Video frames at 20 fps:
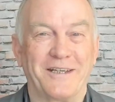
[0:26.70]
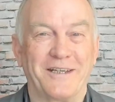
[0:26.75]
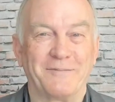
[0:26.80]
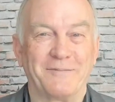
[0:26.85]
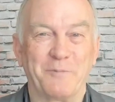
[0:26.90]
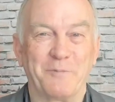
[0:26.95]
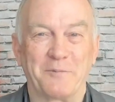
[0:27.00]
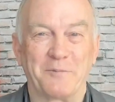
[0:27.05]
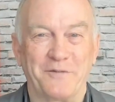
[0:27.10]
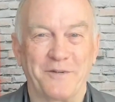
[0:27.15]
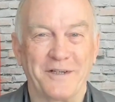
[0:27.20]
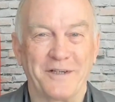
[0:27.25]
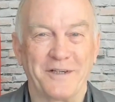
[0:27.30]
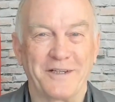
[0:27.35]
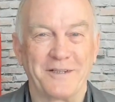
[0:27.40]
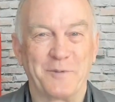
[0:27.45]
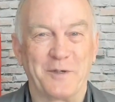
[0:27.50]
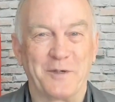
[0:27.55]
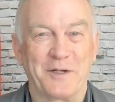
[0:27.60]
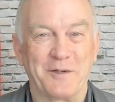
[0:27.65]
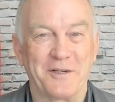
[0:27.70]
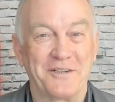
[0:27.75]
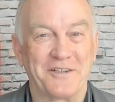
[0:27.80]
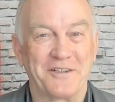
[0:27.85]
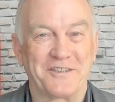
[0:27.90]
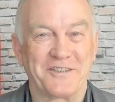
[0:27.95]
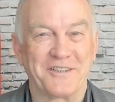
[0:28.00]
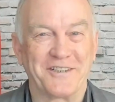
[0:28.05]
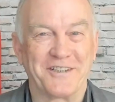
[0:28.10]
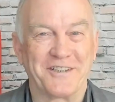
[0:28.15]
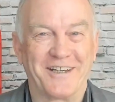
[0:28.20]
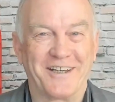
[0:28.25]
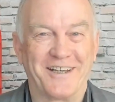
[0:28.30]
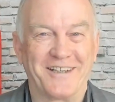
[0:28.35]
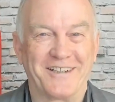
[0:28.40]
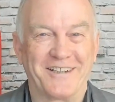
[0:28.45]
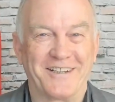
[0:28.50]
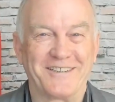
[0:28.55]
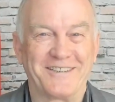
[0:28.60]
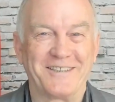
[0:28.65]
might be fun, might not.
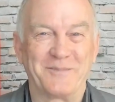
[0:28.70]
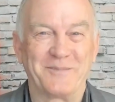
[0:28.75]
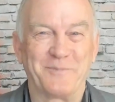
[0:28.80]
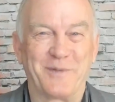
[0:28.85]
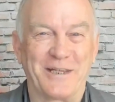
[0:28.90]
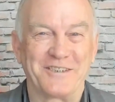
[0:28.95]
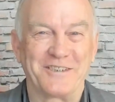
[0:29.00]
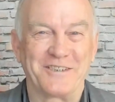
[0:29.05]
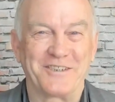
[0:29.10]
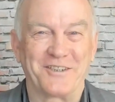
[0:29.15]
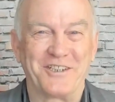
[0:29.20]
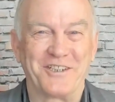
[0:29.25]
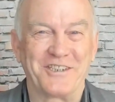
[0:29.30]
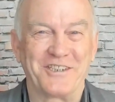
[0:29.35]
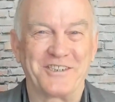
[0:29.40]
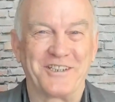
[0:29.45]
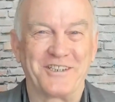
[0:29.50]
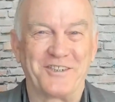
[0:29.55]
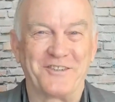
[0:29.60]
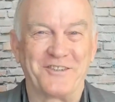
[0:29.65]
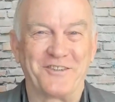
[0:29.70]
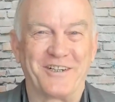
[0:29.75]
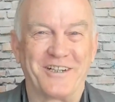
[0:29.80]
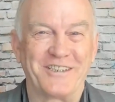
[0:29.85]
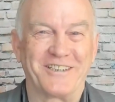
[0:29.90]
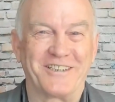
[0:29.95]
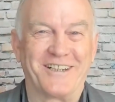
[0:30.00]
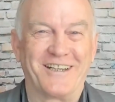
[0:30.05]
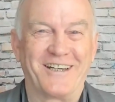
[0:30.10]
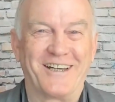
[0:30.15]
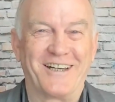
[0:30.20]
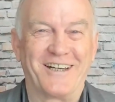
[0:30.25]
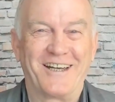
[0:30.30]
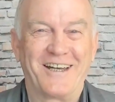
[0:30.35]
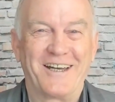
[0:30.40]
Depends on your situation.